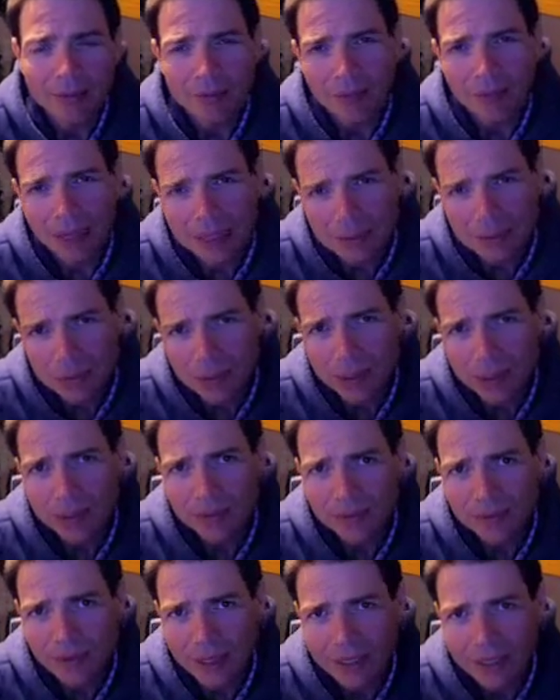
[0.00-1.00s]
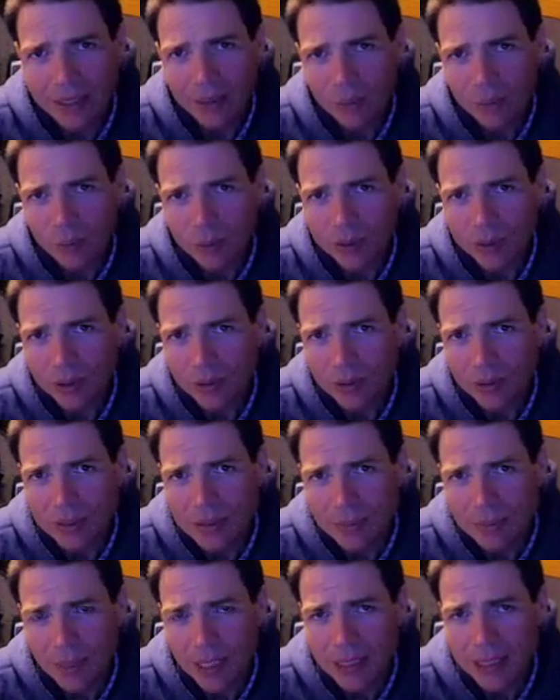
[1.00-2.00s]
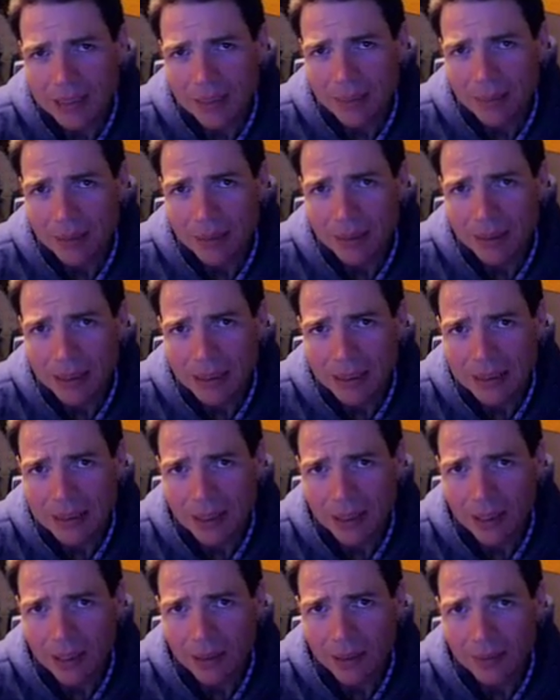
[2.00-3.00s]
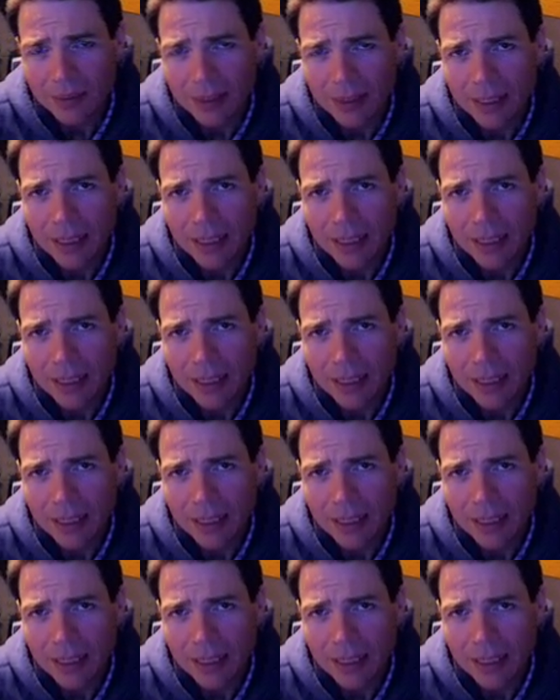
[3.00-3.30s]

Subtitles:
that's where you're going to find out what your responsibilities are.